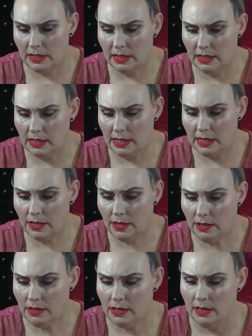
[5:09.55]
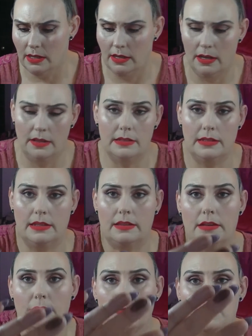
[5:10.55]
in here, like
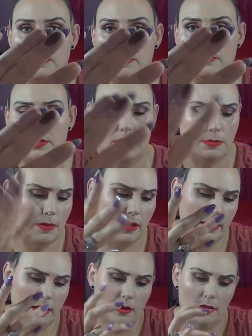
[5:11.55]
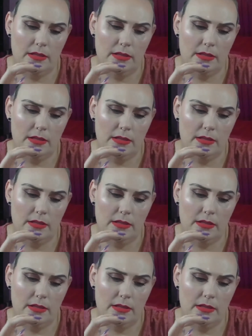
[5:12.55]
those two right there.